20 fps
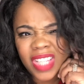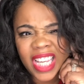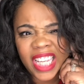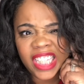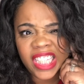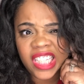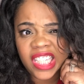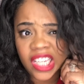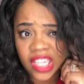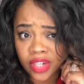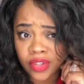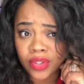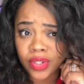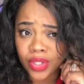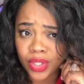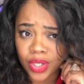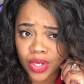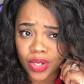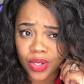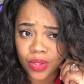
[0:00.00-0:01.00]
a year
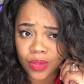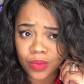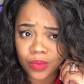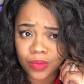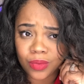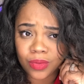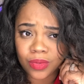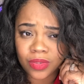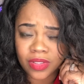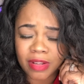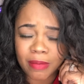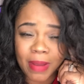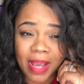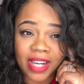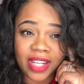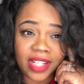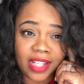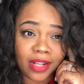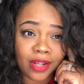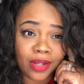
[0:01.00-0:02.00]
ago.
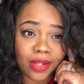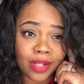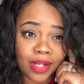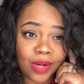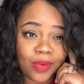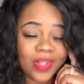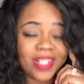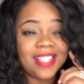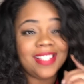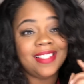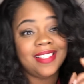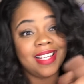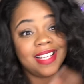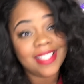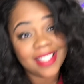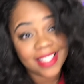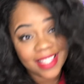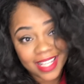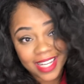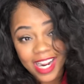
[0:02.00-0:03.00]
about a year ago. And
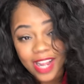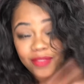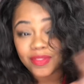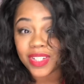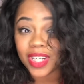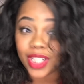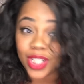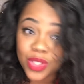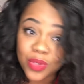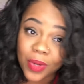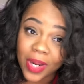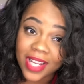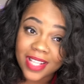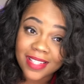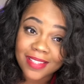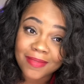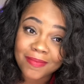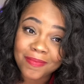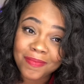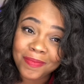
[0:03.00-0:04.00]
since then, I've done it
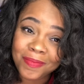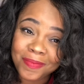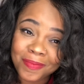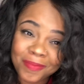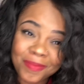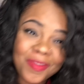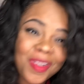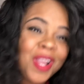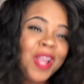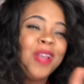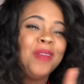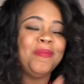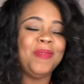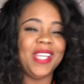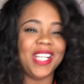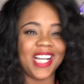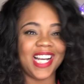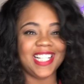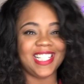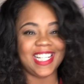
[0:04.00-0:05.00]
twice
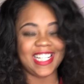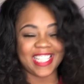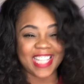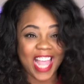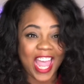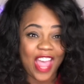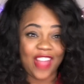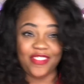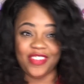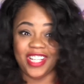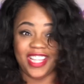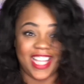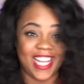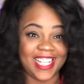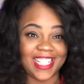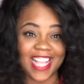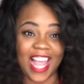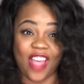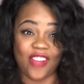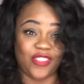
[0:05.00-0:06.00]
because
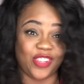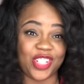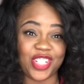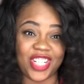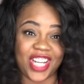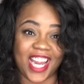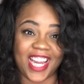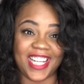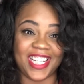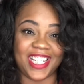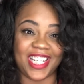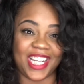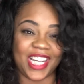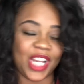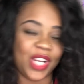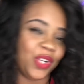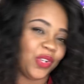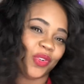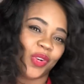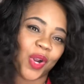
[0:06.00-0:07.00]
everything's ever changing
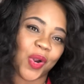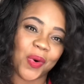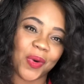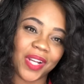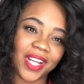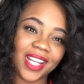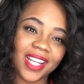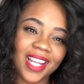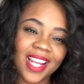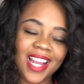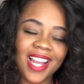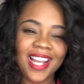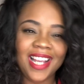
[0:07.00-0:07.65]
and growing.